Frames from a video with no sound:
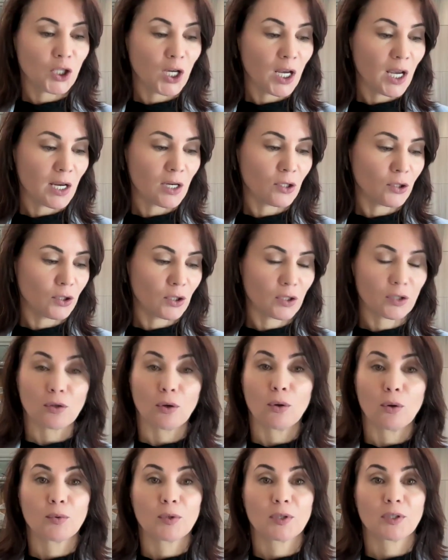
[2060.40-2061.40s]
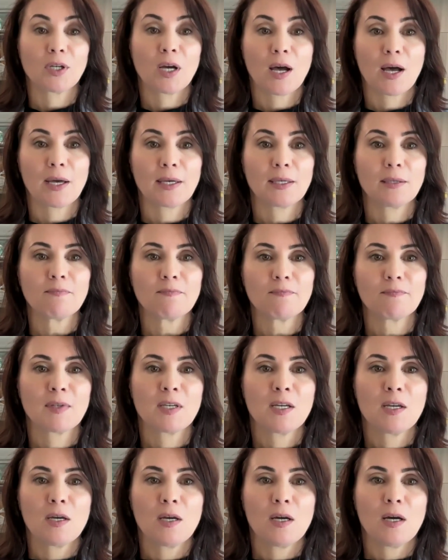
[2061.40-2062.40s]
changes over time.
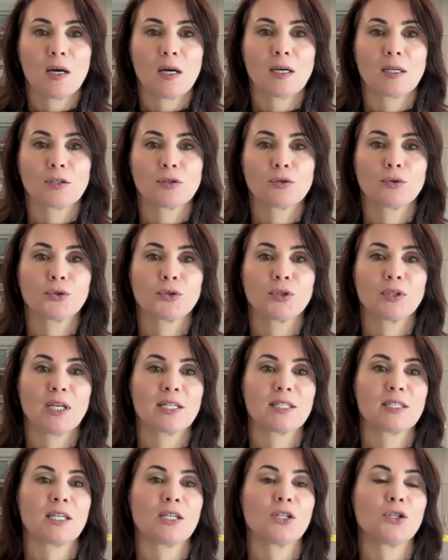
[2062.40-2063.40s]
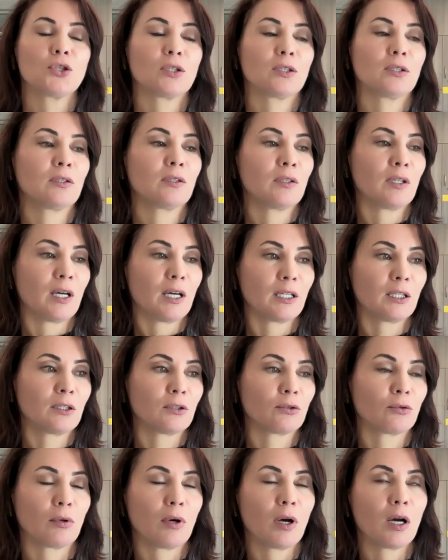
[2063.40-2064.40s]
Socialization
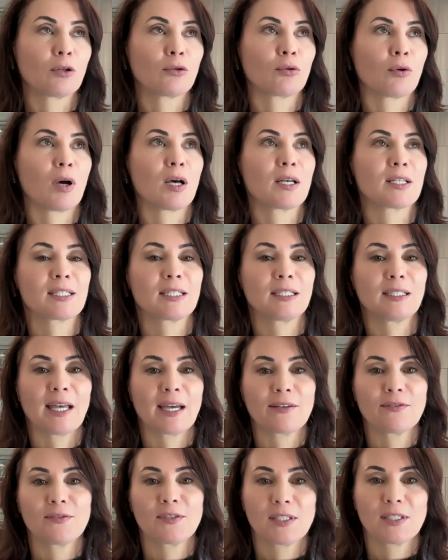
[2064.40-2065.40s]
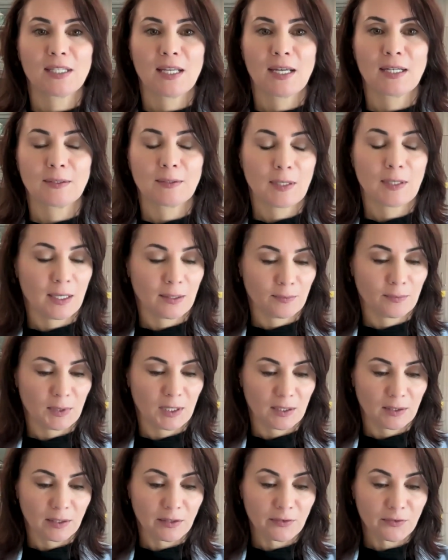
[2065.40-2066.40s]
across lifespan can
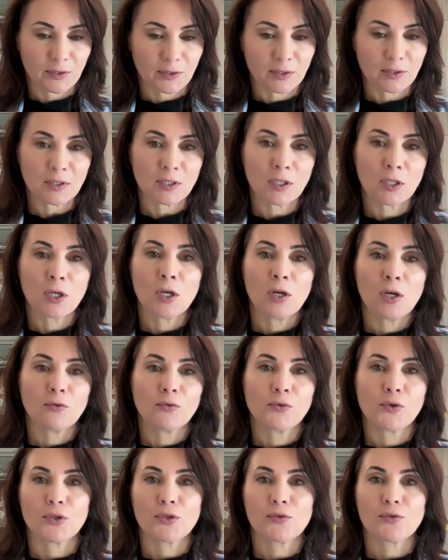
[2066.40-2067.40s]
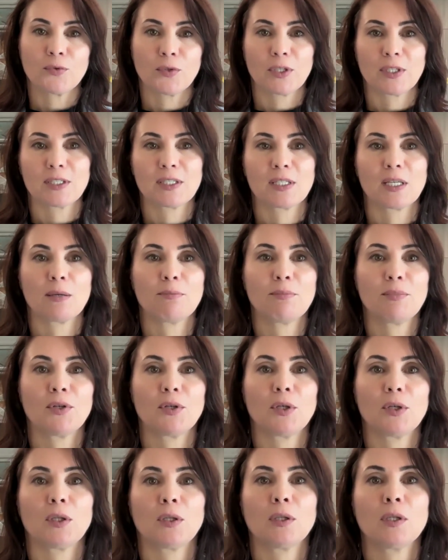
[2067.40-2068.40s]
be different. First, for
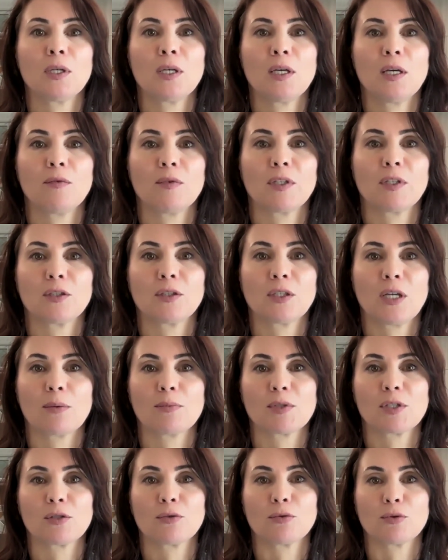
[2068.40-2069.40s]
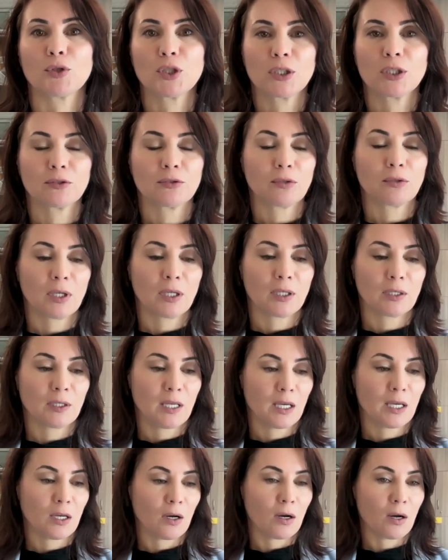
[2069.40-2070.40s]
example, when it comes to children,
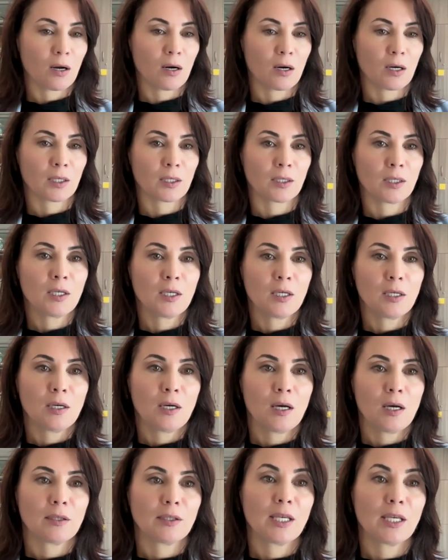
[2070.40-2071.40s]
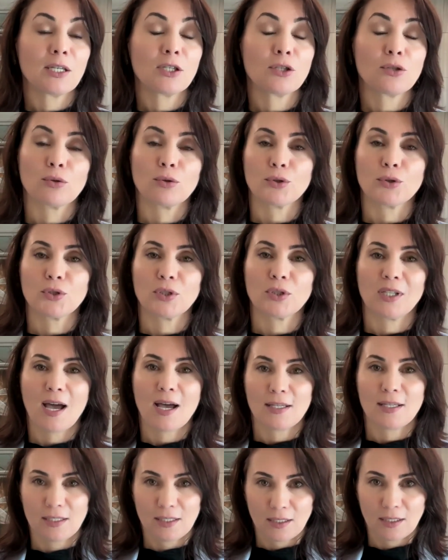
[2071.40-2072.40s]
they
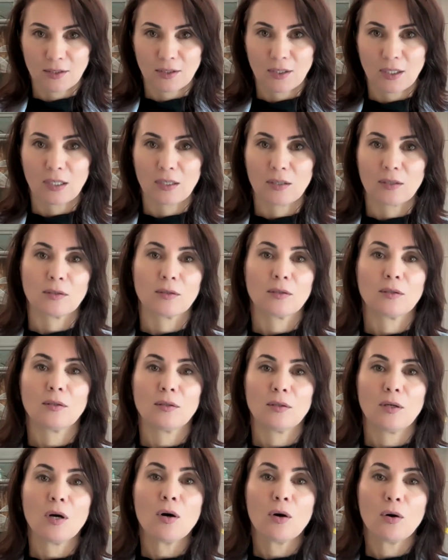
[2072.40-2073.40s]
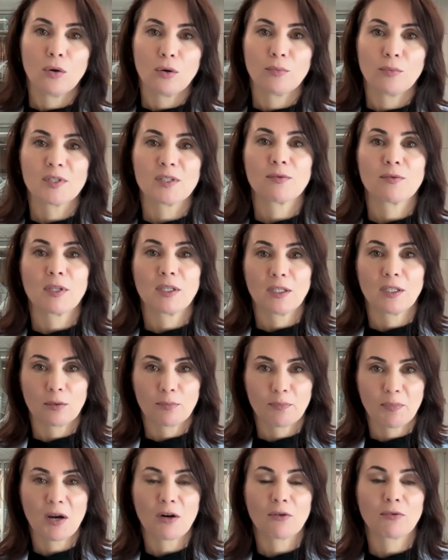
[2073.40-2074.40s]
socialize in their homes with their
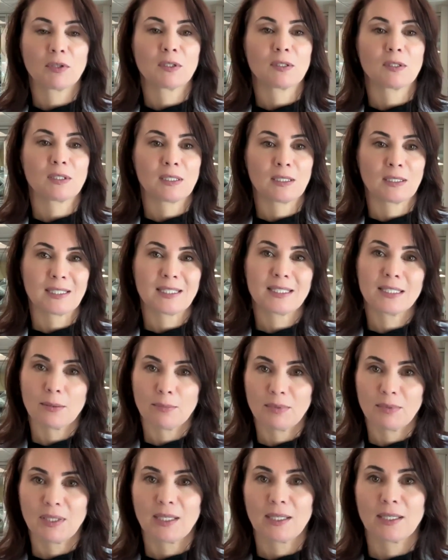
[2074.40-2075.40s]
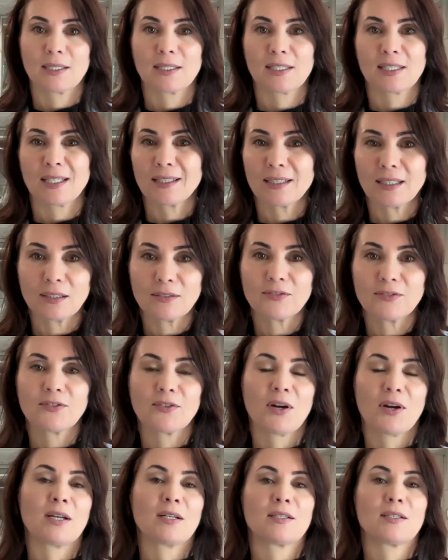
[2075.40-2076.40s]
parents and siblings and little
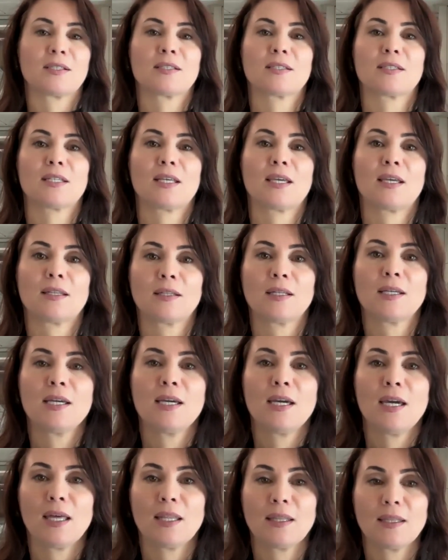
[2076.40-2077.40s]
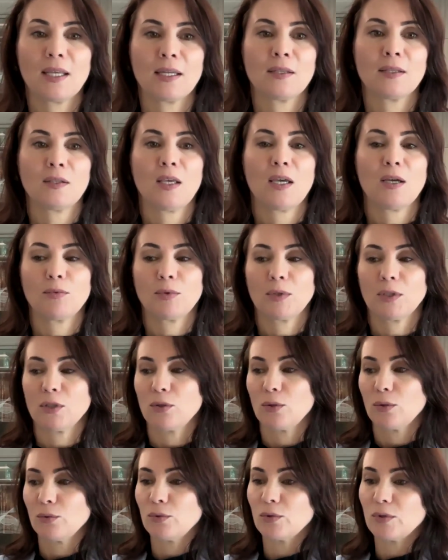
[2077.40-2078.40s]
friends, and then they will
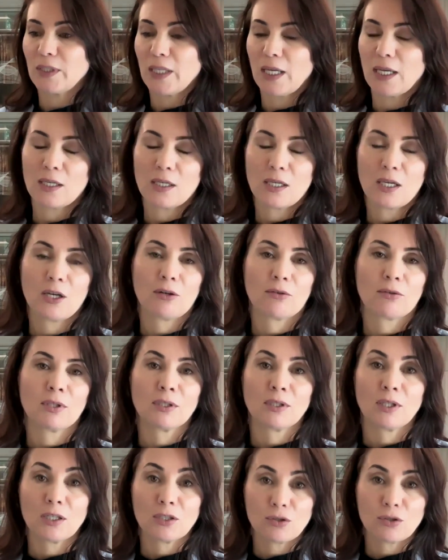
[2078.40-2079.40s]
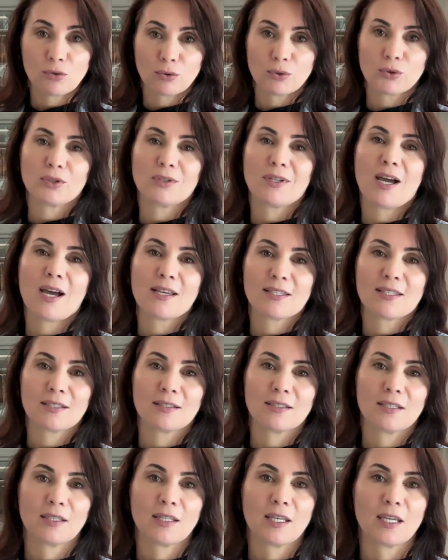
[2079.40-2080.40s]
go to daycare and they socialize
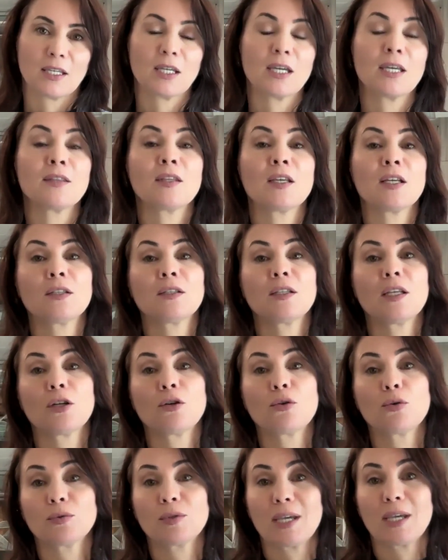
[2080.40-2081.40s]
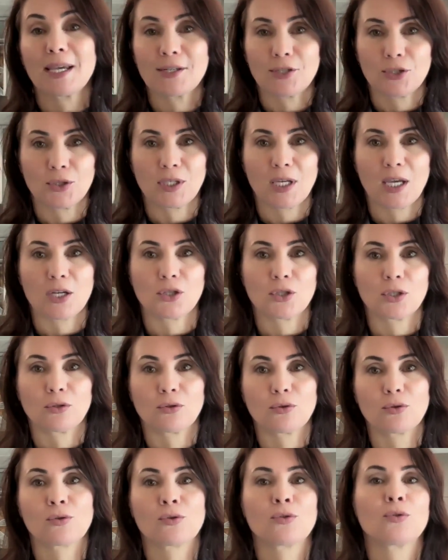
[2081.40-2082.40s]
in the daycare, and then they go to
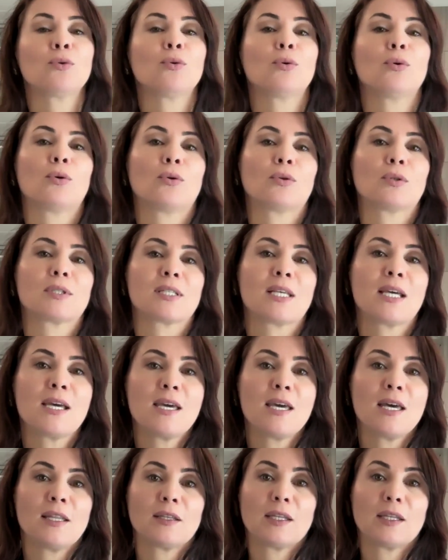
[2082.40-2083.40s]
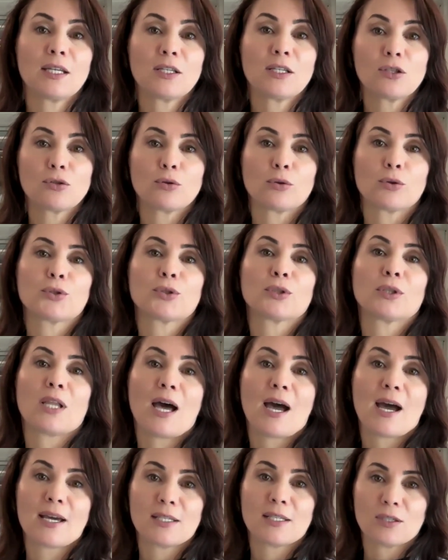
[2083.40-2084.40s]
education, to schools. They
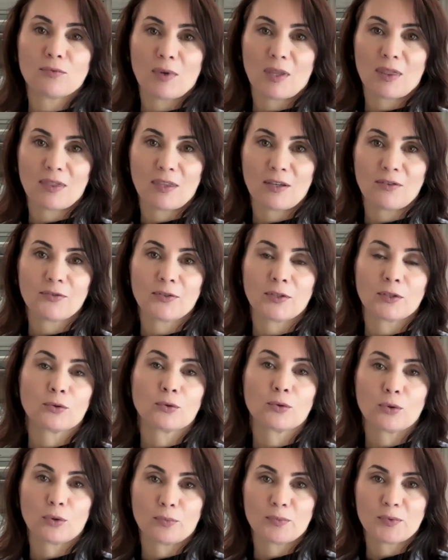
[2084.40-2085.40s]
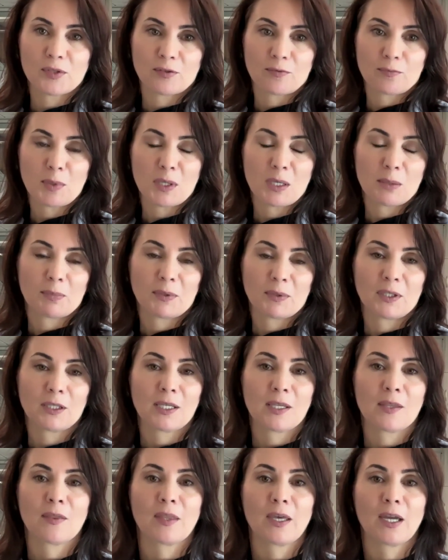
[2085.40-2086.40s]
socialize with different groups of people
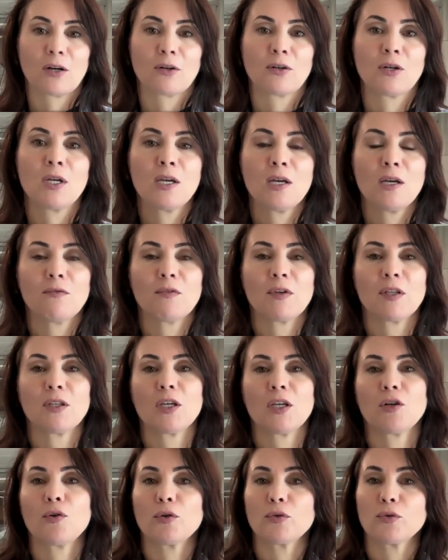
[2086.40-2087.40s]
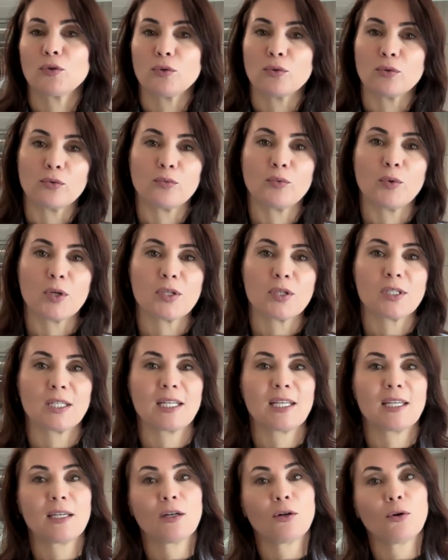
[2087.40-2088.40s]
in there. When they go to
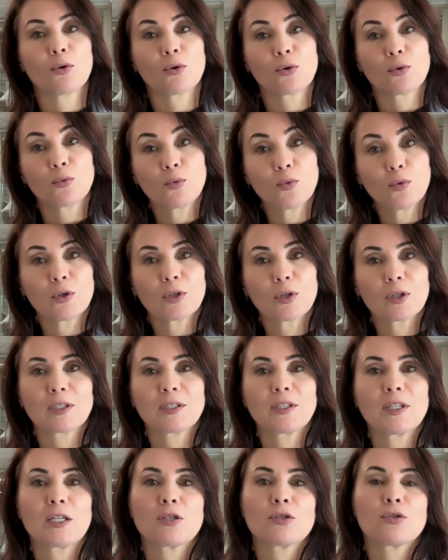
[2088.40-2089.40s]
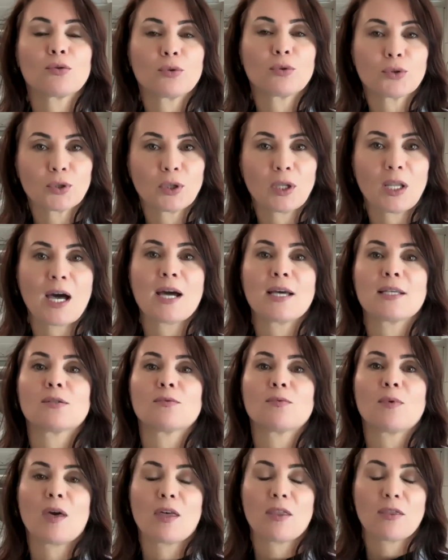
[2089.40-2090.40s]
university or work, they
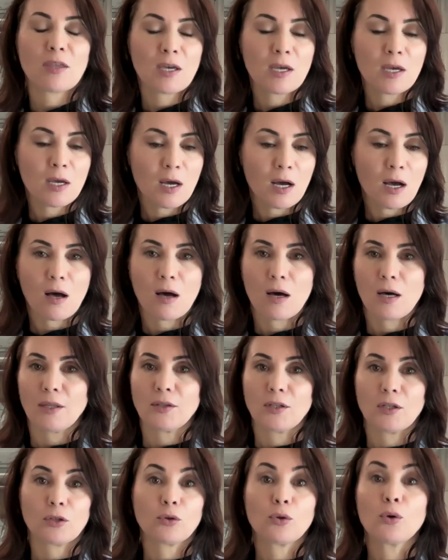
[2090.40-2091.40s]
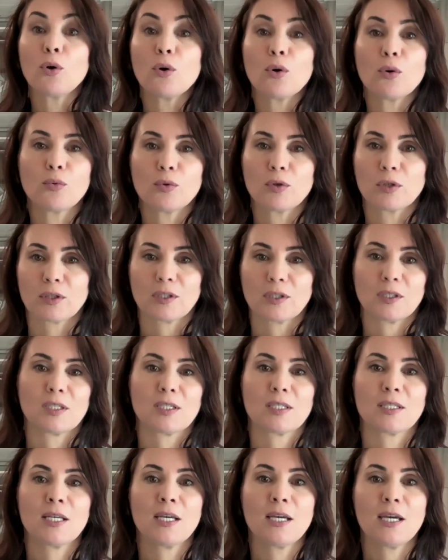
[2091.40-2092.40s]
socialize with their
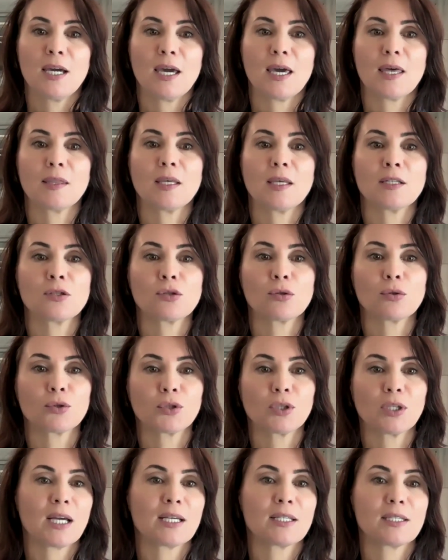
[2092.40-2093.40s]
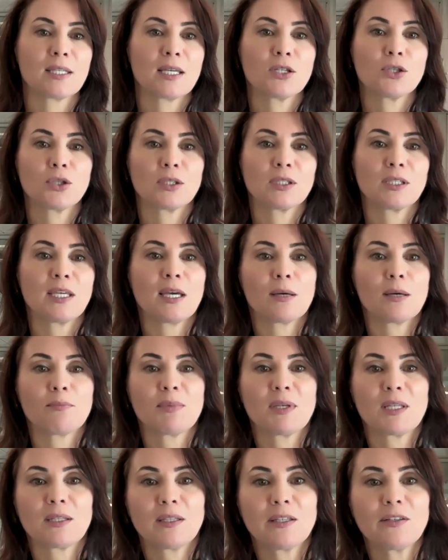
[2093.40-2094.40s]
co-workers. And then socialization can
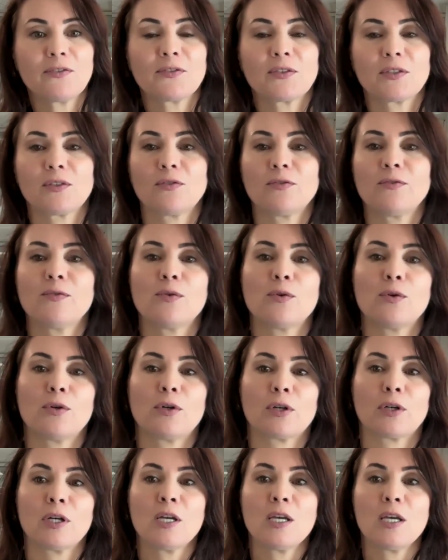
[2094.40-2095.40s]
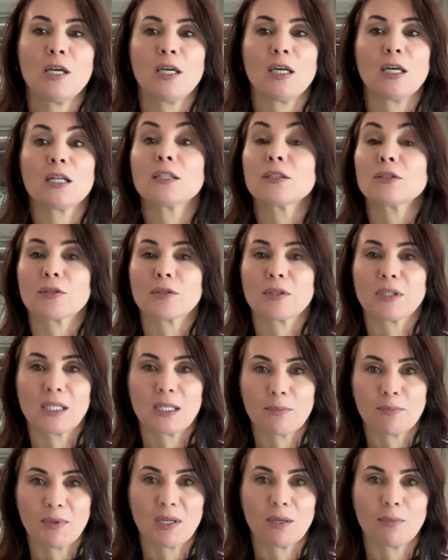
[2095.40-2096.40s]
be different for
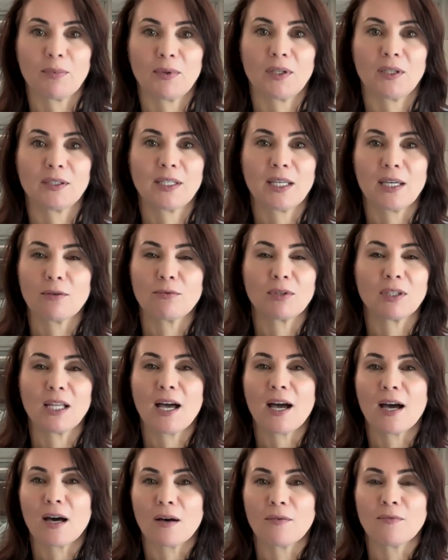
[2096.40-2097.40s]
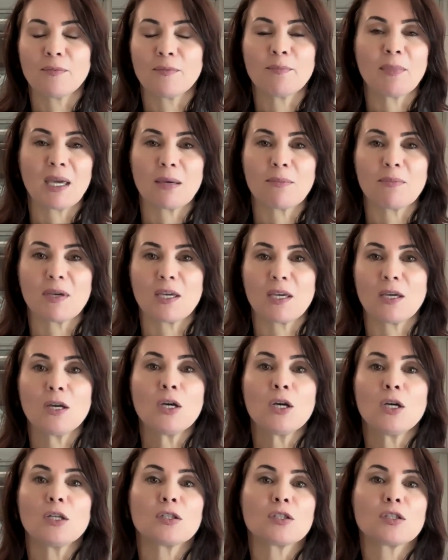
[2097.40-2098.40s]
elderly people. They will have maybe
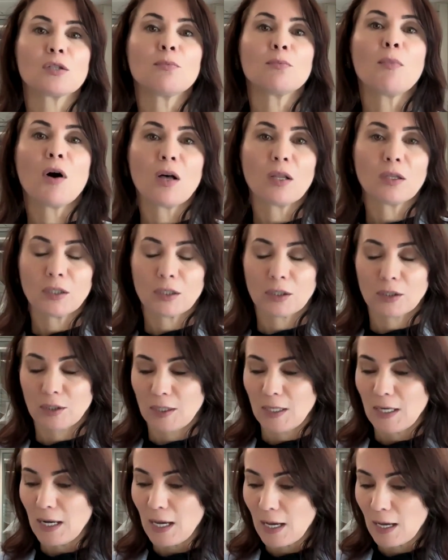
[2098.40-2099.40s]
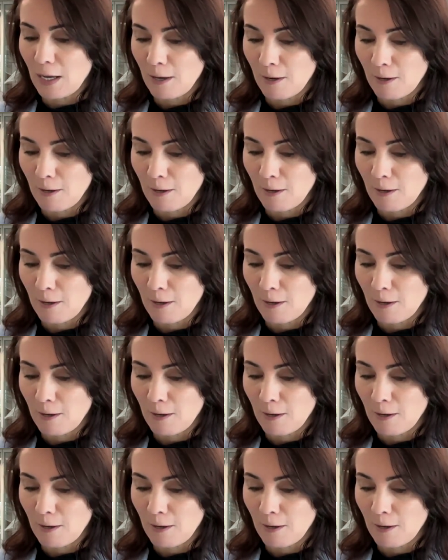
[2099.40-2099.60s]
smaller